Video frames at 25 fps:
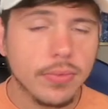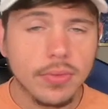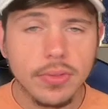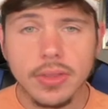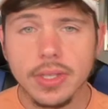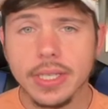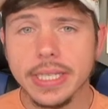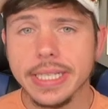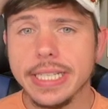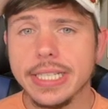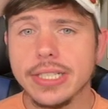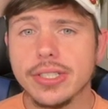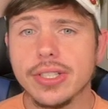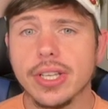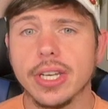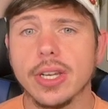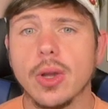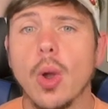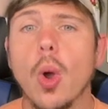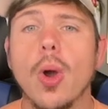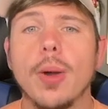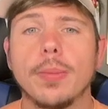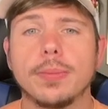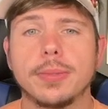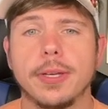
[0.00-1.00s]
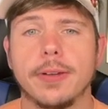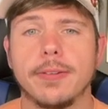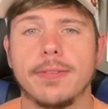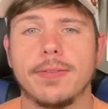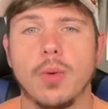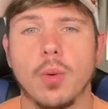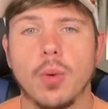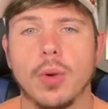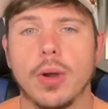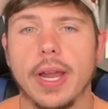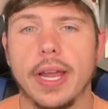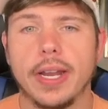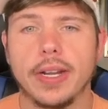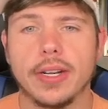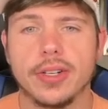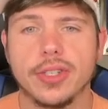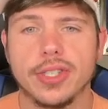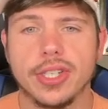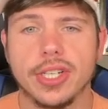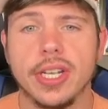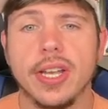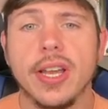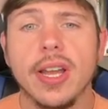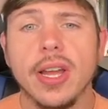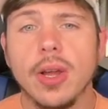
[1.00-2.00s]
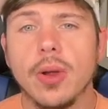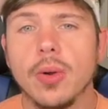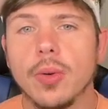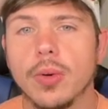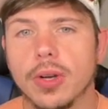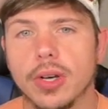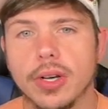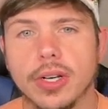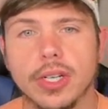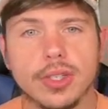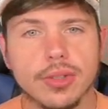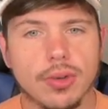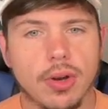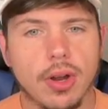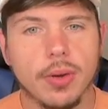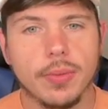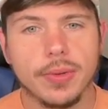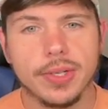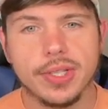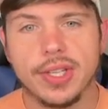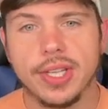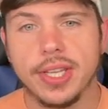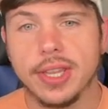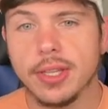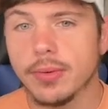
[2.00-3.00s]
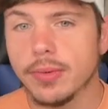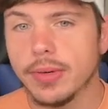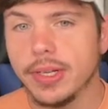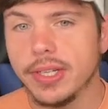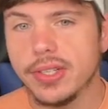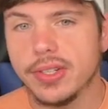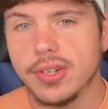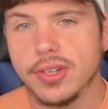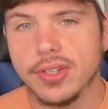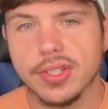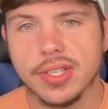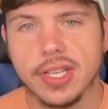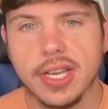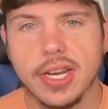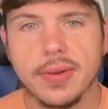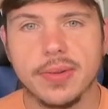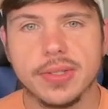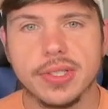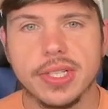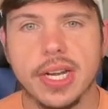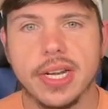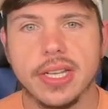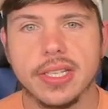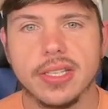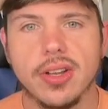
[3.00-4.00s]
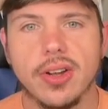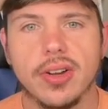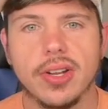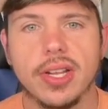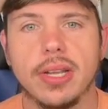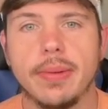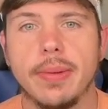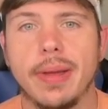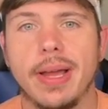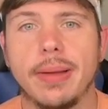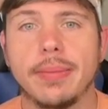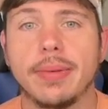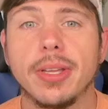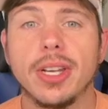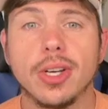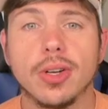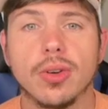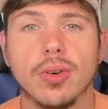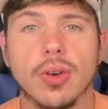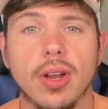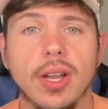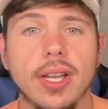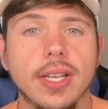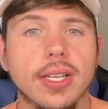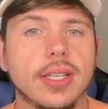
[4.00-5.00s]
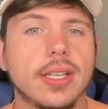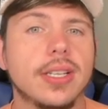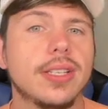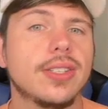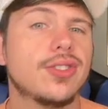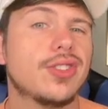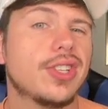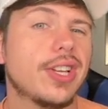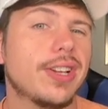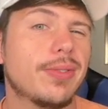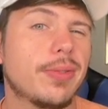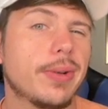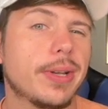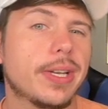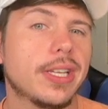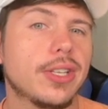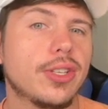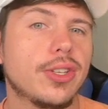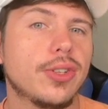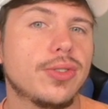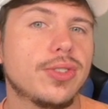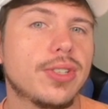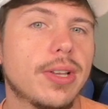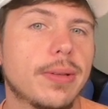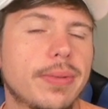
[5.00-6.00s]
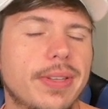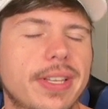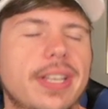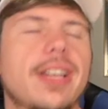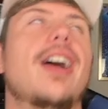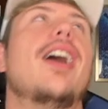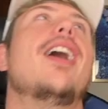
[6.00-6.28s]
He's going to go up to 4 energy. We're going to draw. We see the research that I was kind of talking about. I'm going to grunt, see if we can do something.